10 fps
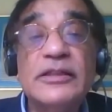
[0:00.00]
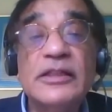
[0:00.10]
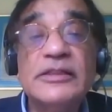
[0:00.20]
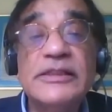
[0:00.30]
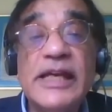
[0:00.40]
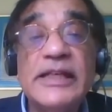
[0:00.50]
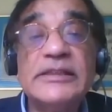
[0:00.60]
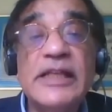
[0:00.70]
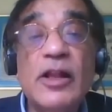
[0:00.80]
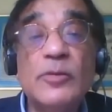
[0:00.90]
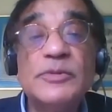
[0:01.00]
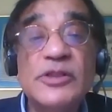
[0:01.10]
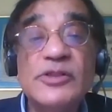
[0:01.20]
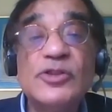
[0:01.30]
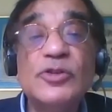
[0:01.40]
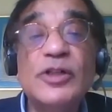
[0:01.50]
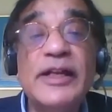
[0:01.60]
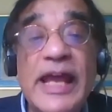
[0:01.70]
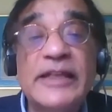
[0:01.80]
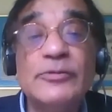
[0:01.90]
the text helps us to
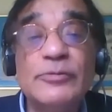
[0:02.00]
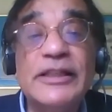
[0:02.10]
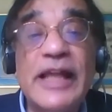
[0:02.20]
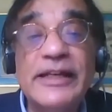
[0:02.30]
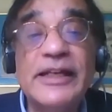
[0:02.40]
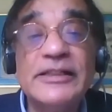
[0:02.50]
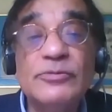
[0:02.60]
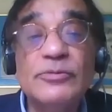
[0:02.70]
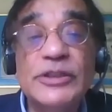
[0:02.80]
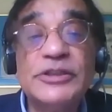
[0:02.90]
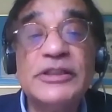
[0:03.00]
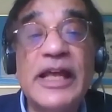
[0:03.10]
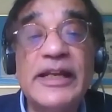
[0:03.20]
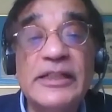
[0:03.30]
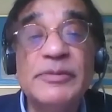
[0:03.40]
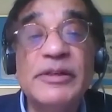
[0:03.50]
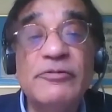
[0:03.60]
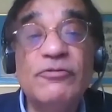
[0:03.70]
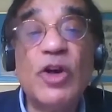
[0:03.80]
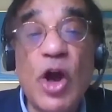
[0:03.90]
connect with that has been
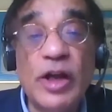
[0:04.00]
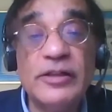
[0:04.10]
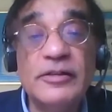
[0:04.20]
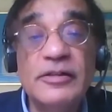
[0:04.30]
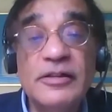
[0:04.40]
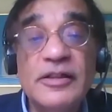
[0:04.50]
forgotten.